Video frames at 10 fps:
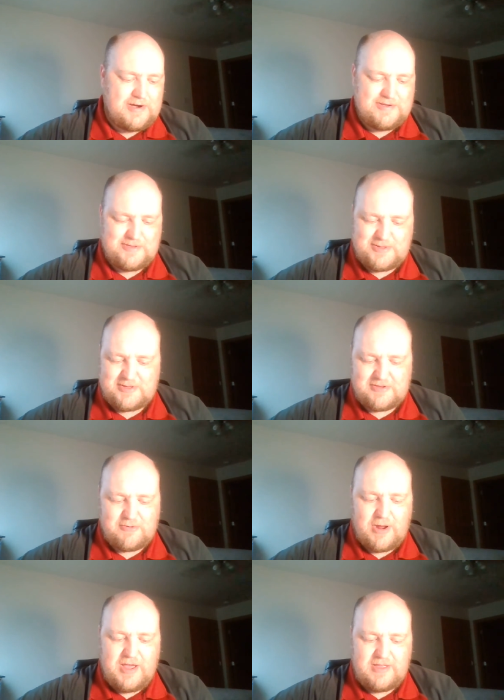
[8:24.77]
does is
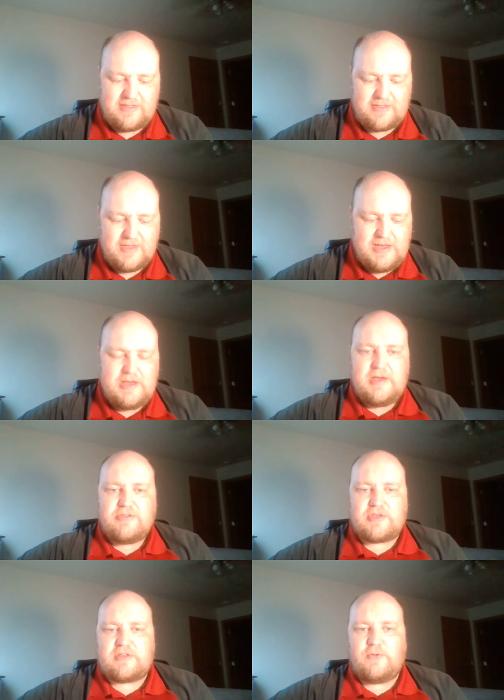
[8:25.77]
great, and just